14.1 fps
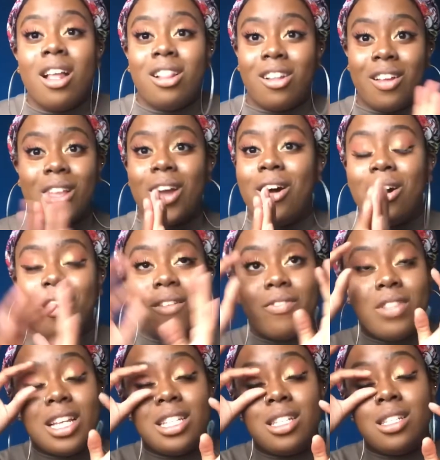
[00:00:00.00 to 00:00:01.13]
Like,
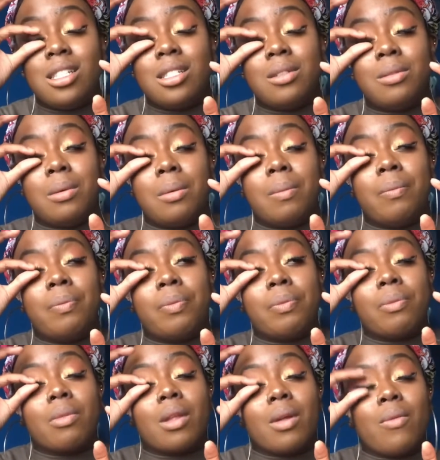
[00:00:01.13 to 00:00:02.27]
this is
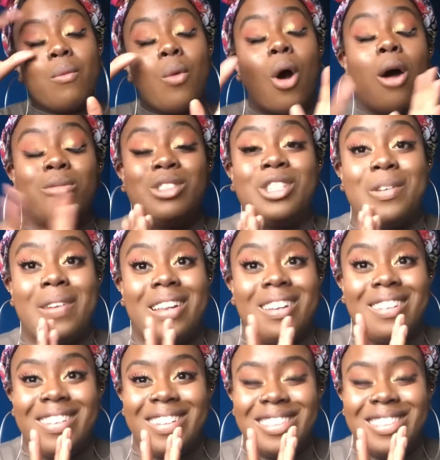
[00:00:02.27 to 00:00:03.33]
what I'm doing